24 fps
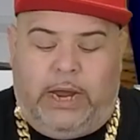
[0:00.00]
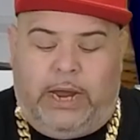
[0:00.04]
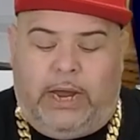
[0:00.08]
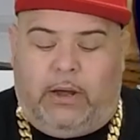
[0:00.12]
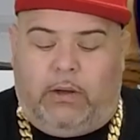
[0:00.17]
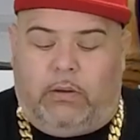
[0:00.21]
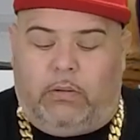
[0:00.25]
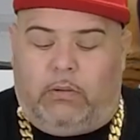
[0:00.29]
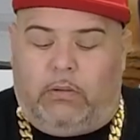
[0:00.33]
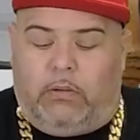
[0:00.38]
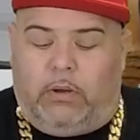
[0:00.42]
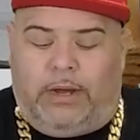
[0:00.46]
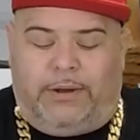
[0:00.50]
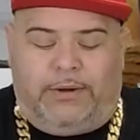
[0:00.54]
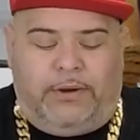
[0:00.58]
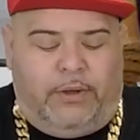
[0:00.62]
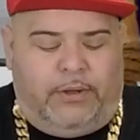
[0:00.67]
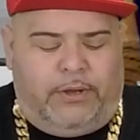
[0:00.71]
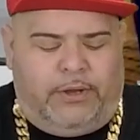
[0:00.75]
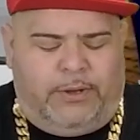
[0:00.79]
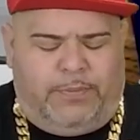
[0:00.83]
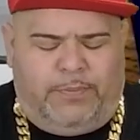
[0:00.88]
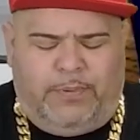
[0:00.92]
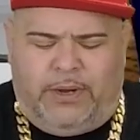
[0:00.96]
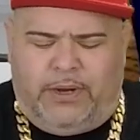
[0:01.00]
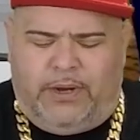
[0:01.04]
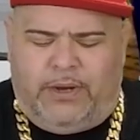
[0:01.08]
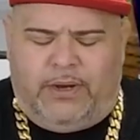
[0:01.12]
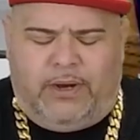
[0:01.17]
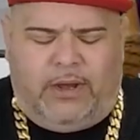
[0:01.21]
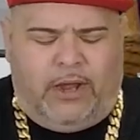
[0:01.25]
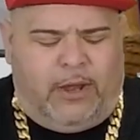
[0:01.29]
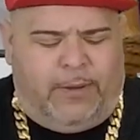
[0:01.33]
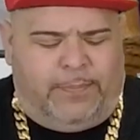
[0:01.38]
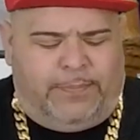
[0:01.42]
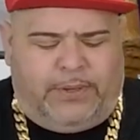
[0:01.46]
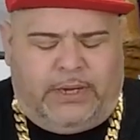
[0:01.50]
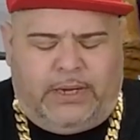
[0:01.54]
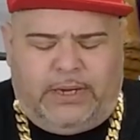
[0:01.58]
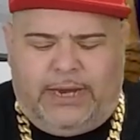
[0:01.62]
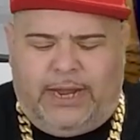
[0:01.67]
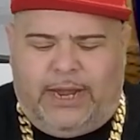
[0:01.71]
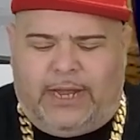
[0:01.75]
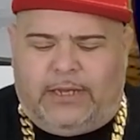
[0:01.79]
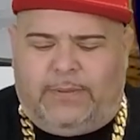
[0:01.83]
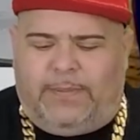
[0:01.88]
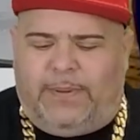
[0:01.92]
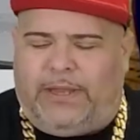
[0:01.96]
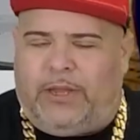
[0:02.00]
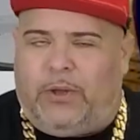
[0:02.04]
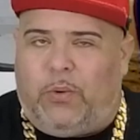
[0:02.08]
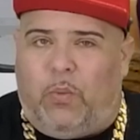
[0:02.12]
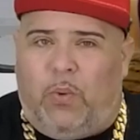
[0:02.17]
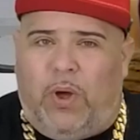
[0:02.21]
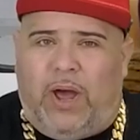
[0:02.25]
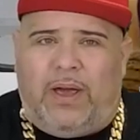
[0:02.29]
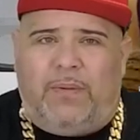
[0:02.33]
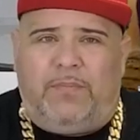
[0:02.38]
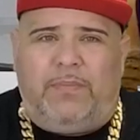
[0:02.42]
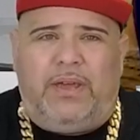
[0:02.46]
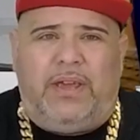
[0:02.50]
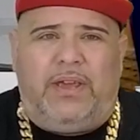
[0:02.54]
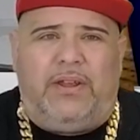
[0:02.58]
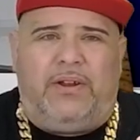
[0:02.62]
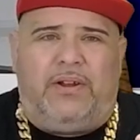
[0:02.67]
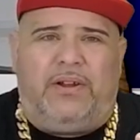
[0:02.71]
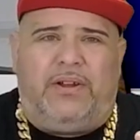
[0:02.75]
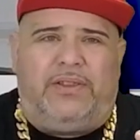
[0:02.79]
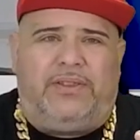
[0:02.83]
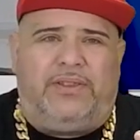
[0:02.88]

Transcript: Now, I know there's been ups and downs about the watt meter.